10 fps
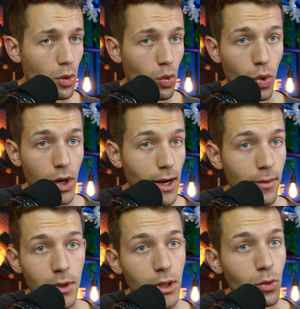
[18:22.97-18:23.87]
or
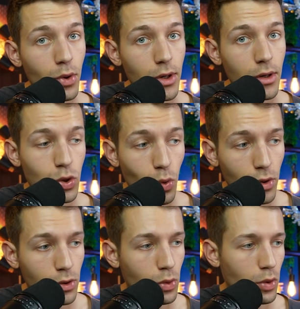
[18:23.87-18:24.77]
even your
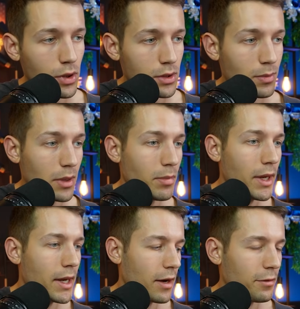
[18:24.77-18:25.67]
TON coins, but be
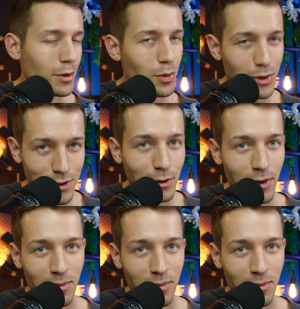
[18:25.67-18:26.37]
careful with your